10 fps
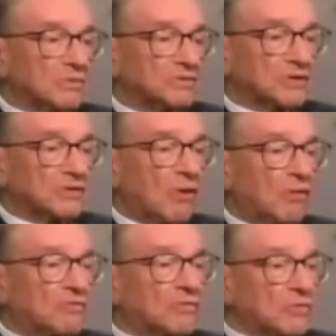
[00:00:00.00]
which can
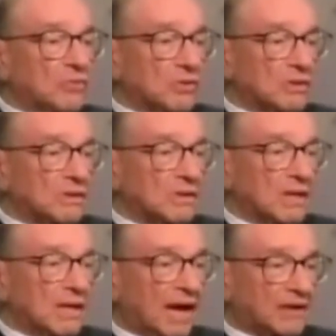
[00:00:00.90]
overrule
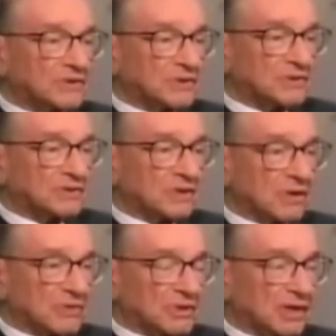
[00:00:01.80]
actions that
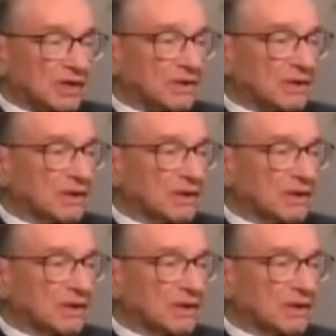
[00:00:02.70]
we take.